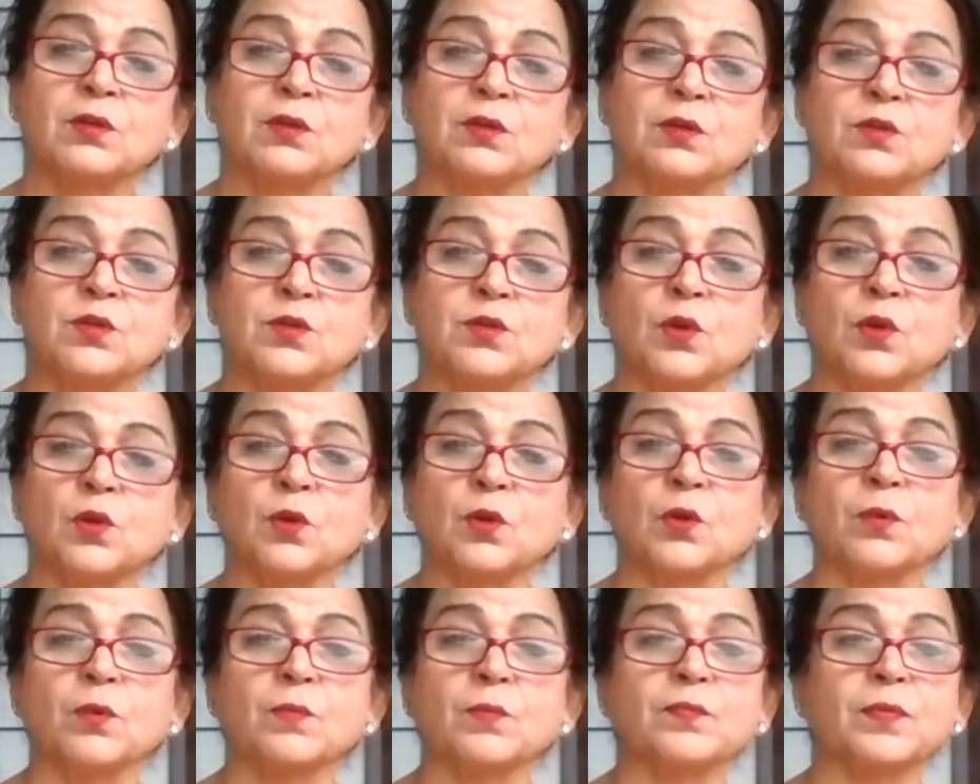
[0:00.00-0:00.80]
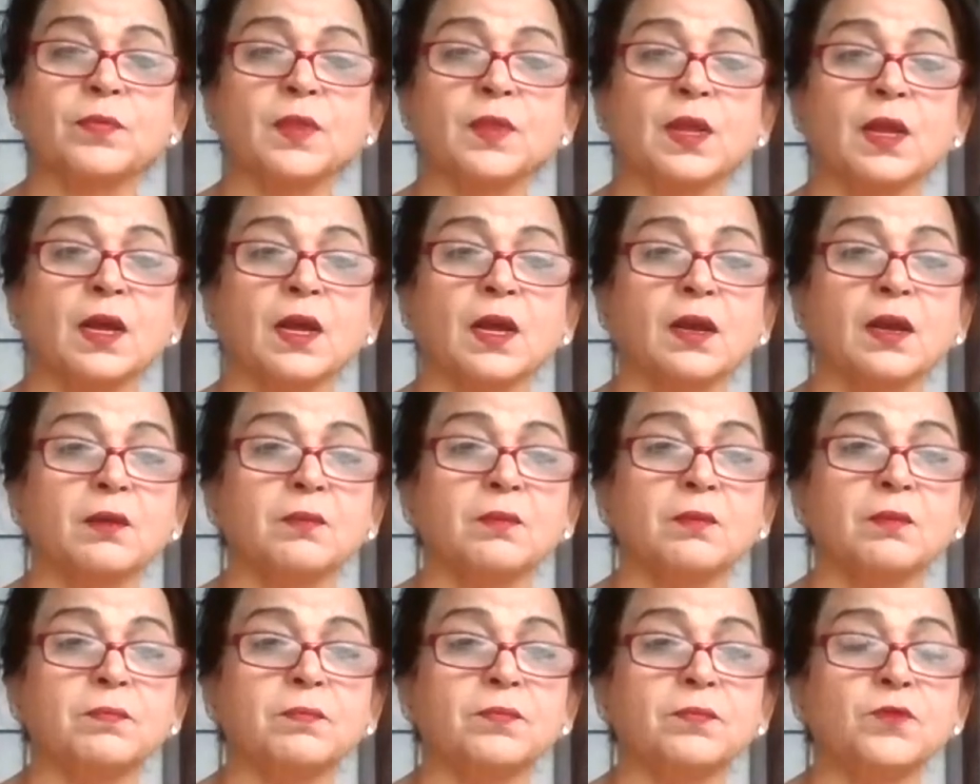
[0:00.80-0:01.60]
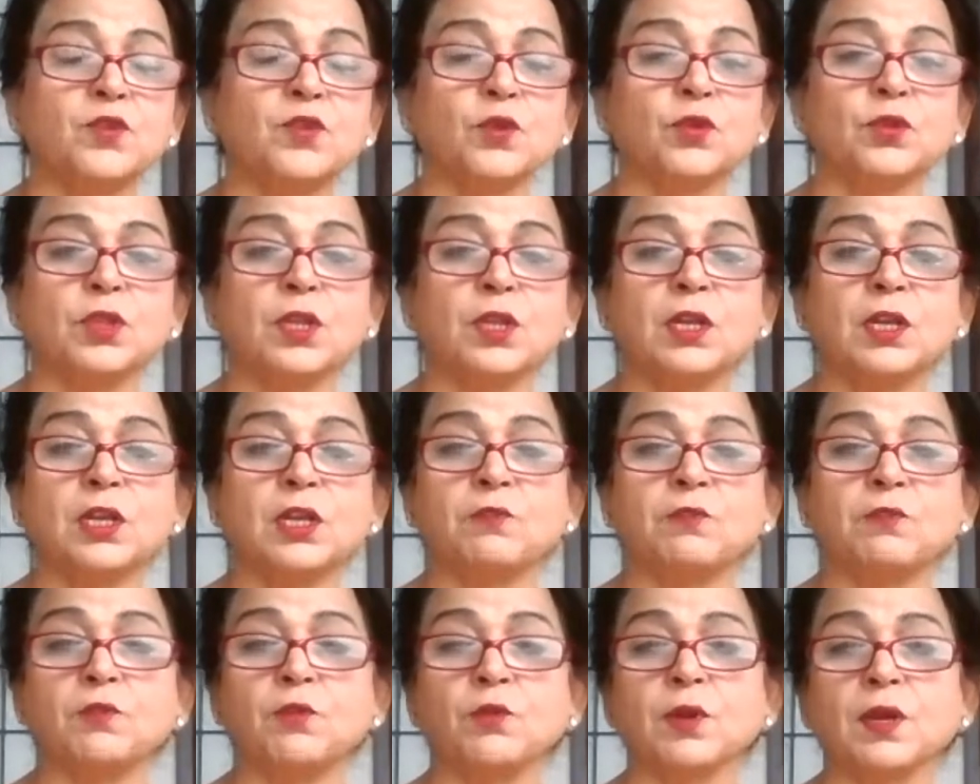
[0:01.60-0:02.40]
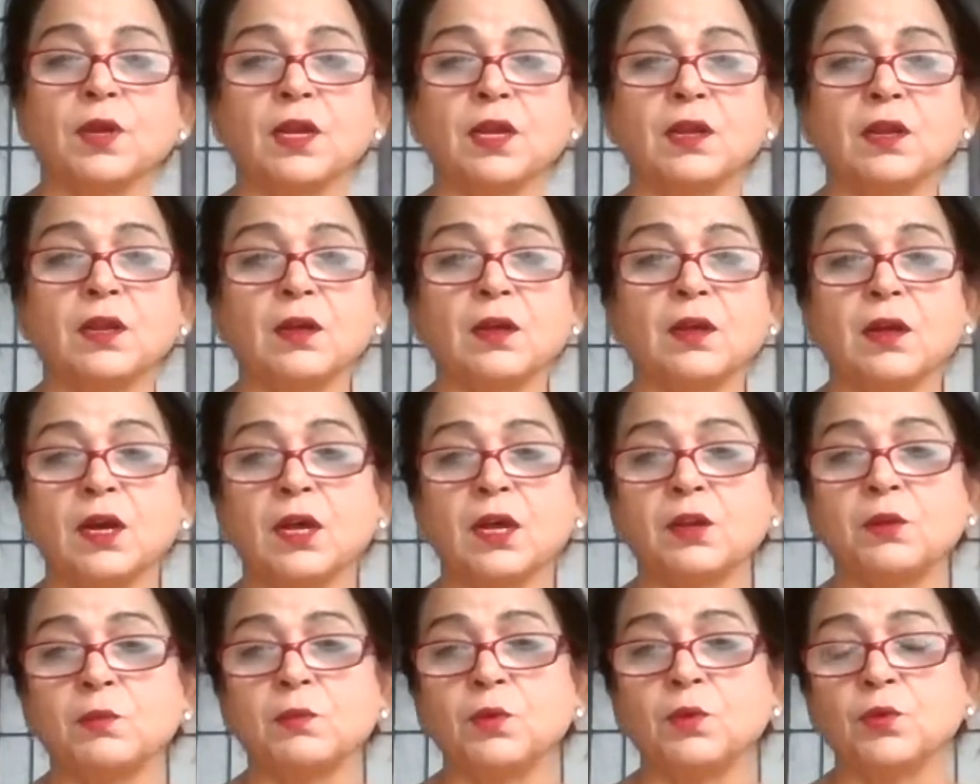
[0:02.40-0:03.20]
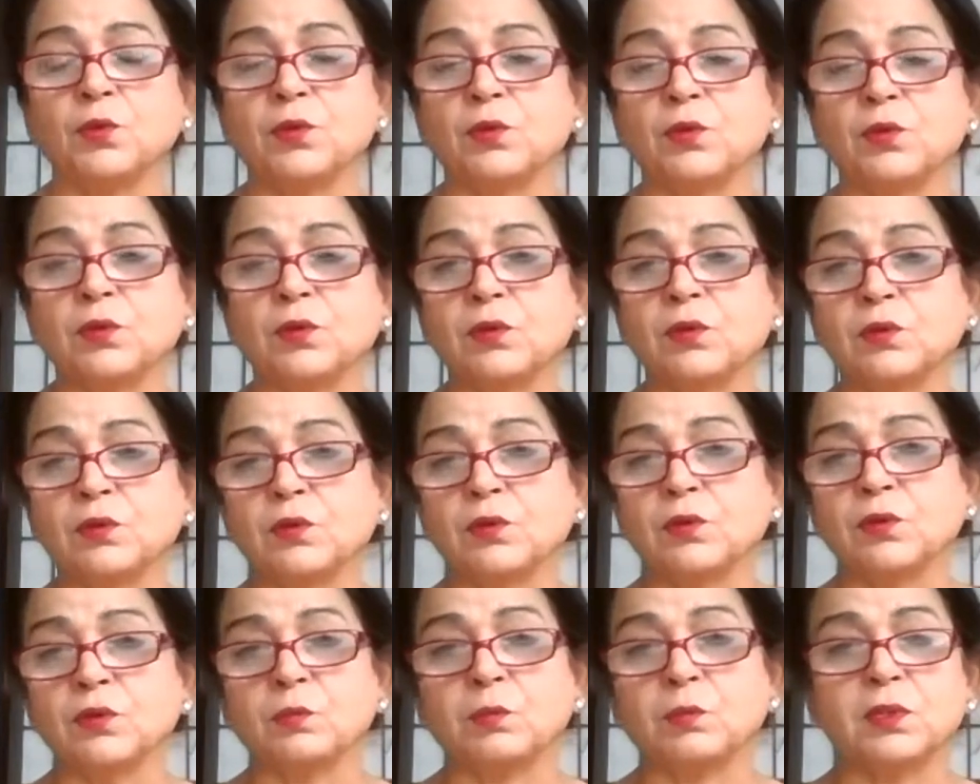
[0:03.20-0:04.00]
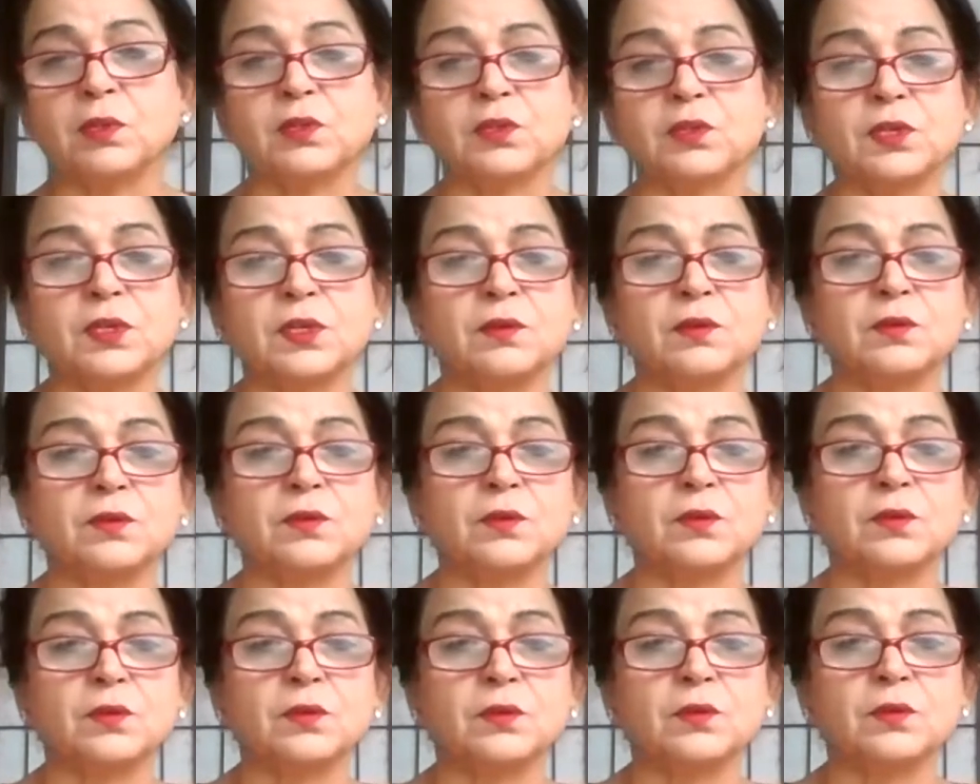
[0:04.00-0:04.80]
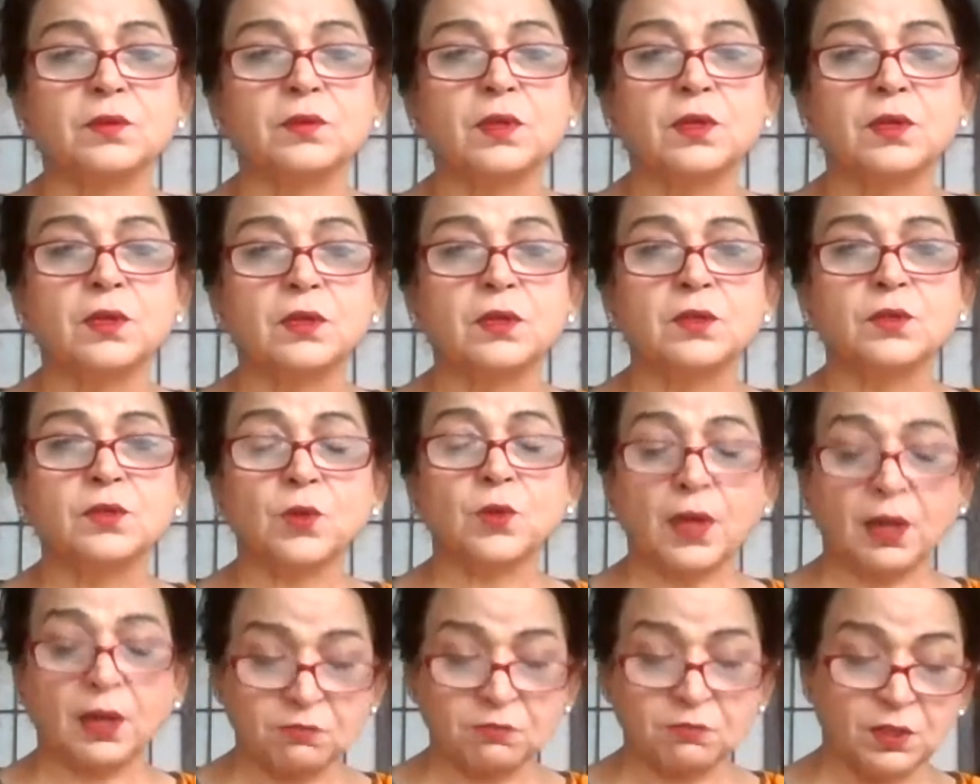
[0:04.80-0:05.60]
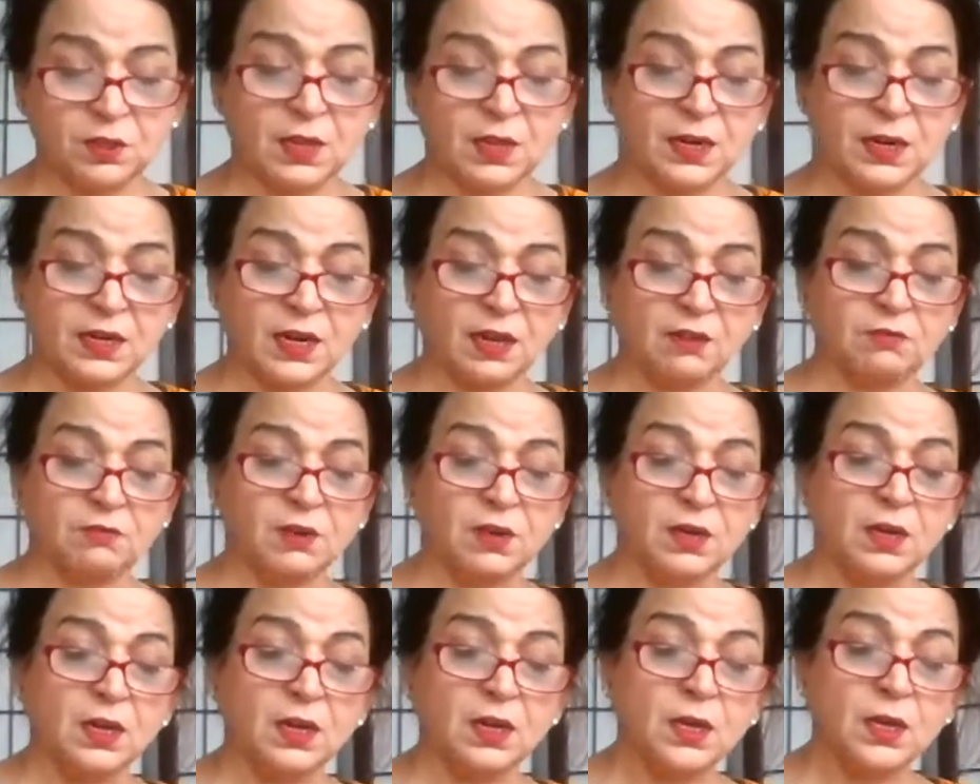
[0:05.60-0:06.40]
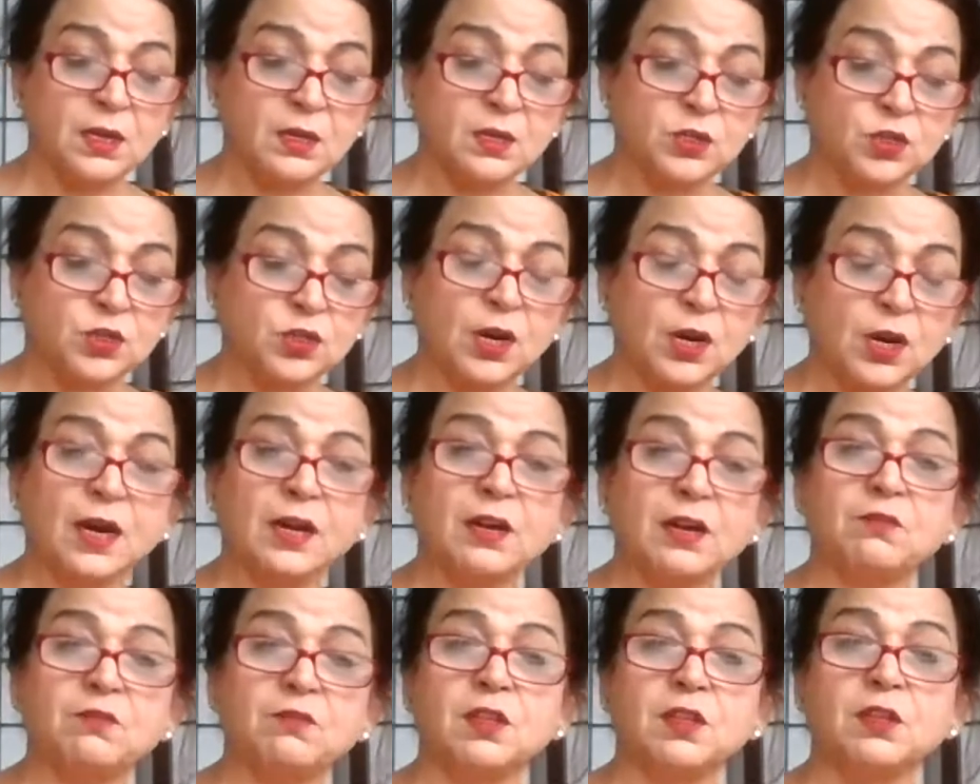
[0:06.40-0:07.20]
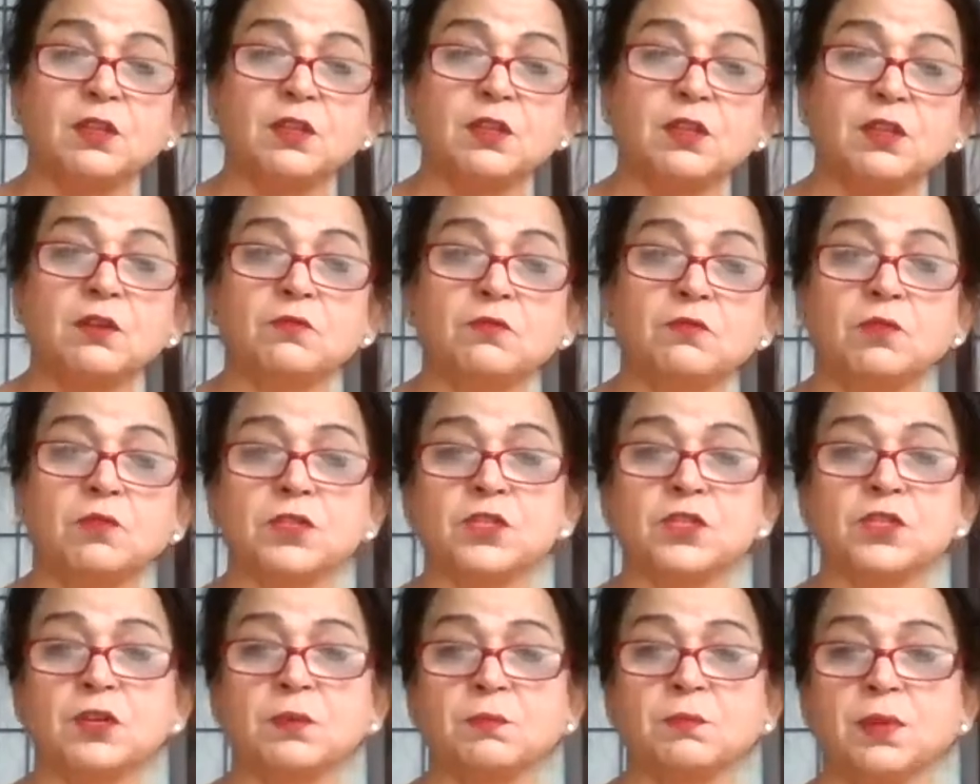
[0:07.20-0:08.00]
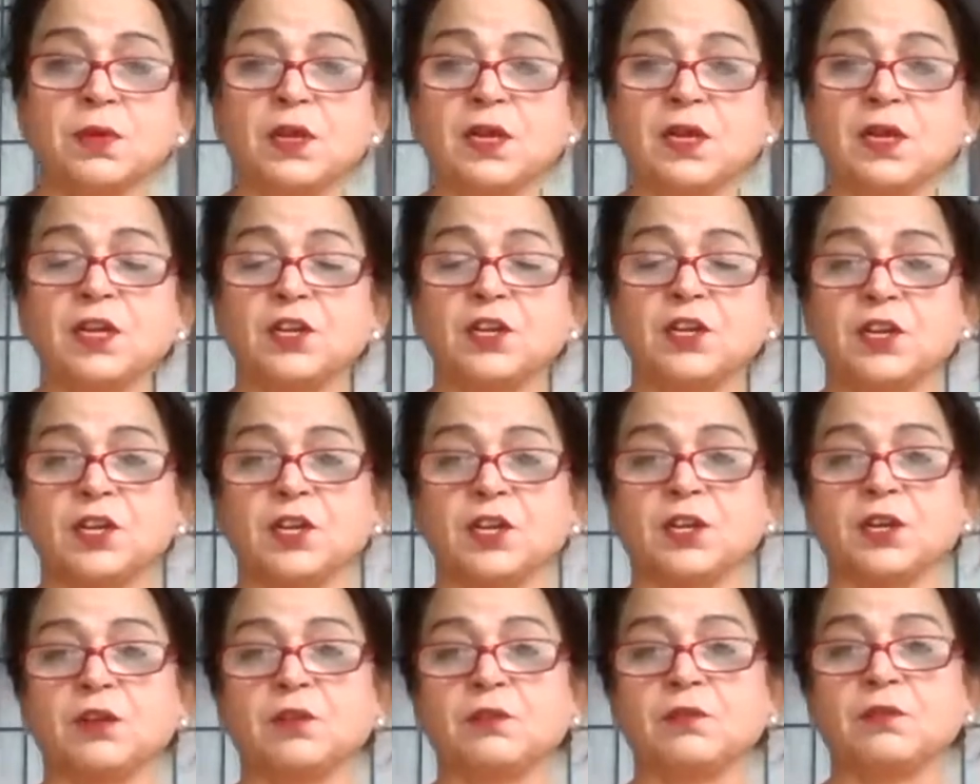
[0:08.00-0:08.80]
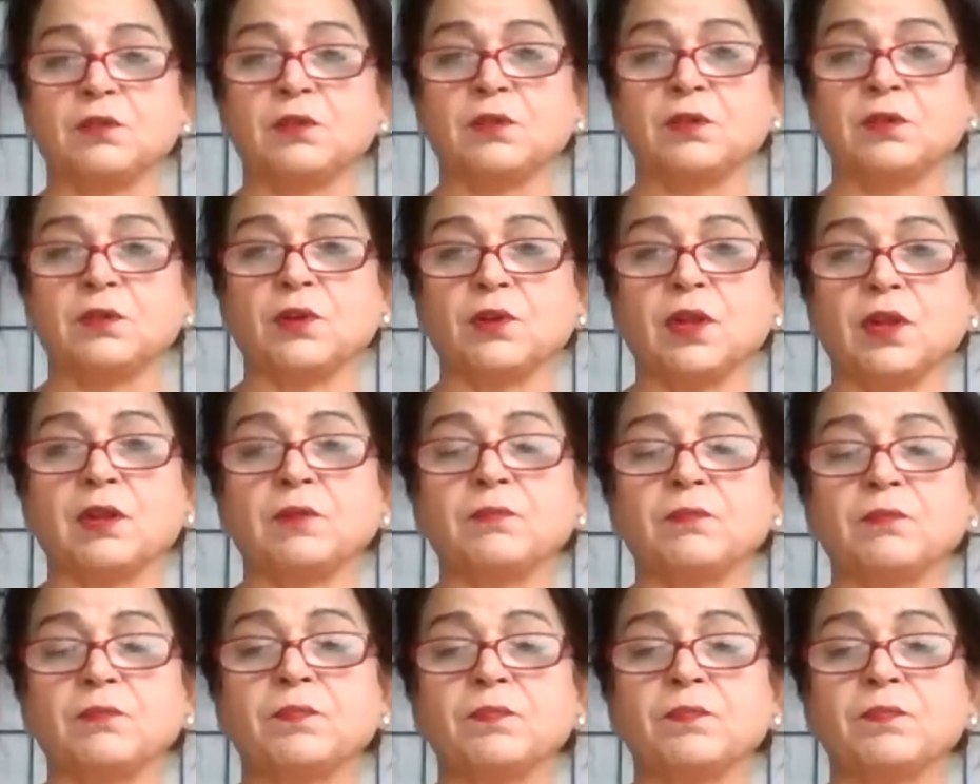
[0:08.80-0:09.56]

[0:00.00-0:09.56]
So Jyoti, if you can unmute Urmilji. So after that, I will start with verse number 18 today.